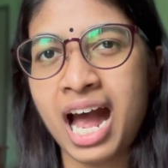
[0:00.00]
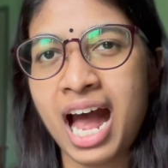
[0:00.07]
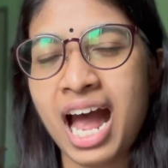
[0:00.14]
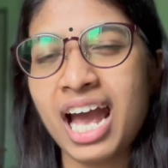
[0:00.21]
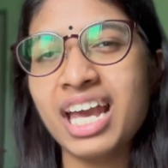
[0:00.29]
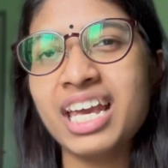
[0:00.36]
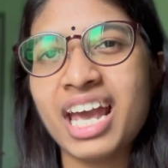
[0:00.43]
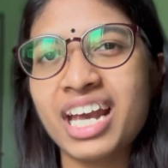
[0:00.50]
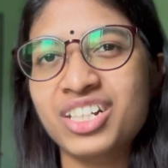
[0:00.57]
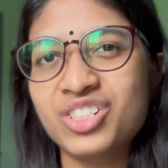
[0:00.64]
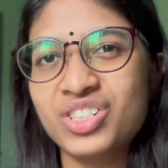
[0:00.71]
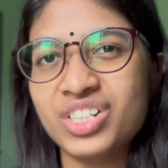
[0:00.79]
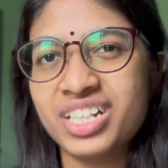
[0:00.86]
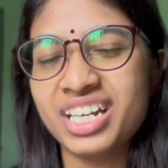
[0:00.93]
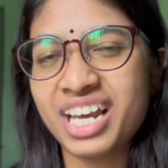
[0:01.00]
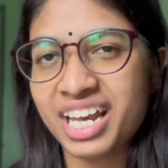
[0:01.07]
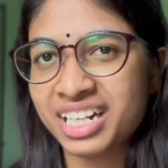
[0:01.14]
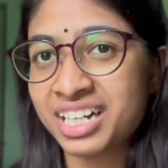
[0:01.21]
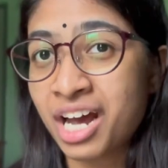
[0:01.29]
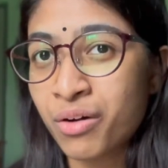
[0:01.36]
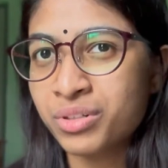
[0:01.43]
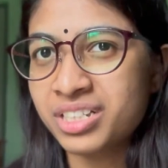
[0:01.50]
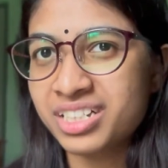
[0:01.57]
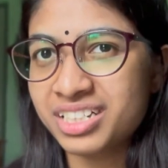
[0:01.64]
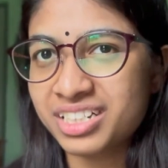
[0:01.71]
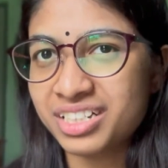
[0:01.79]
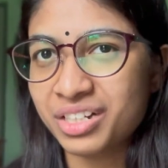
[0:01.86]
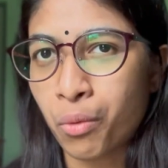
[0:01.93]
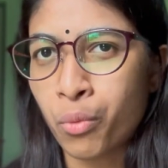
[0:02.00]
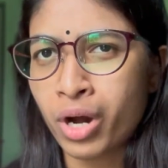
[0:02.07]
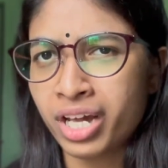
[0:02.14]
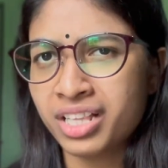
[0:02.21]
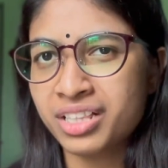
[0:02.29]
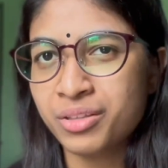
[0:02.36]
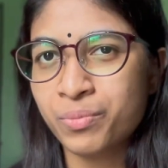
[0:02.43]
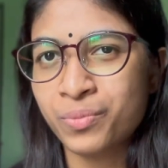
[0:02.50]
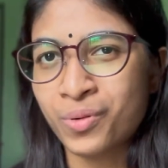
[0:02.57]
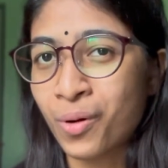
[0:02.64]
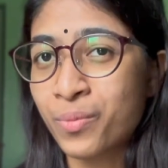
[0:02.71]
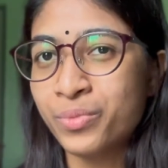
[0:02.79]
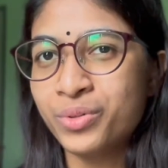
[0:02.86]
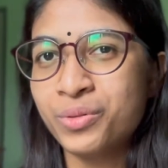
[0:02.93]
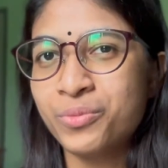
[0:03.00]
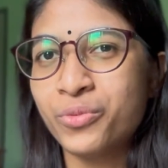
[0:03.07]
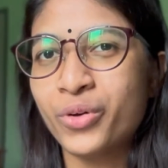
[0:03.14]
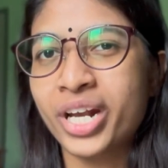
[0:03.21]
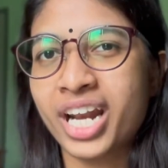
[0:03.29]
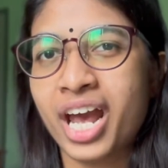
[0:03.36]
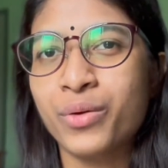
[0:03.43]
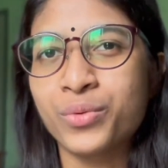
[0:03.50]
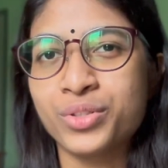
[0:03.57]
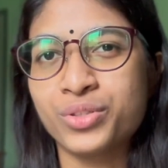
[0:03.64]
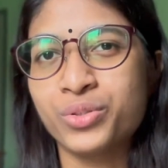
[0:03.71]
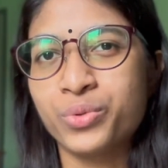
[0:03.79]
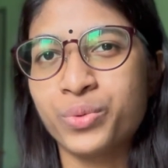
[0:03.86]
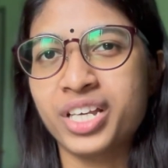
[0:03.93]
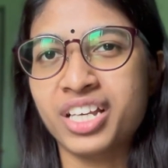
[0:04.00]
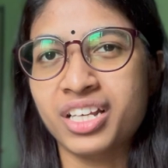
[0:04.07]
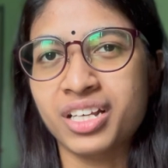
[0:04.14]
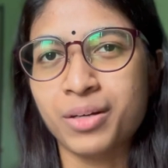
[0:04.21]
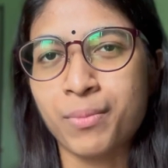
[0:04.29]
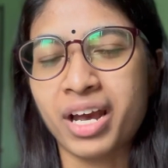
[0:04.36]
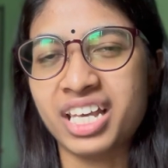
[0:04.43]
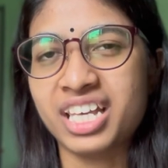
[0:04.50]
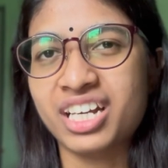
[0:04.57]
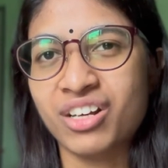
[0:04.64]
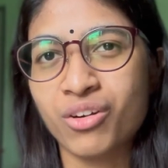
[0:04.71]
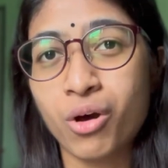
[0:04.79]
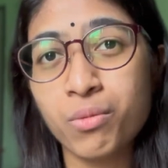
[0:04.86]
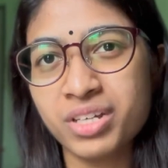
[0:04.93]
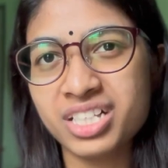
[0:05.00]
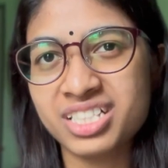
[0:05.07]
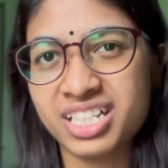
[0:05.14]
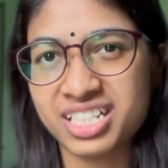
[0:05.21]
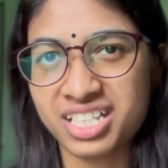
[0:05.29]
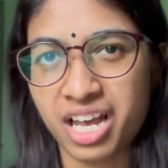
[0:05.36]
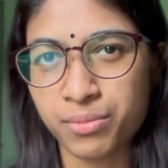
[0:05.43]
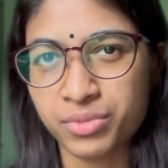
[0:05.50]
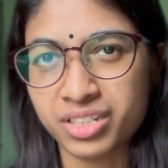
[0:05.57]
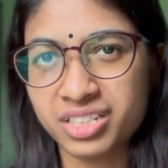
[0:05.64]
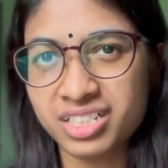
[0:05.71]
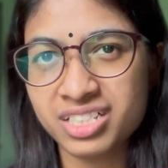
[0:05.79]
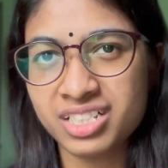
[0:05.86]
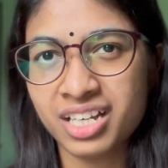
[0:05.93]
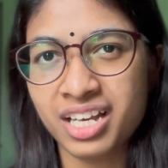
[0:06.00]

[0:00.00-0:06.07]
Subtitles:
I actually encountered one problem when I was doing my economics assignment.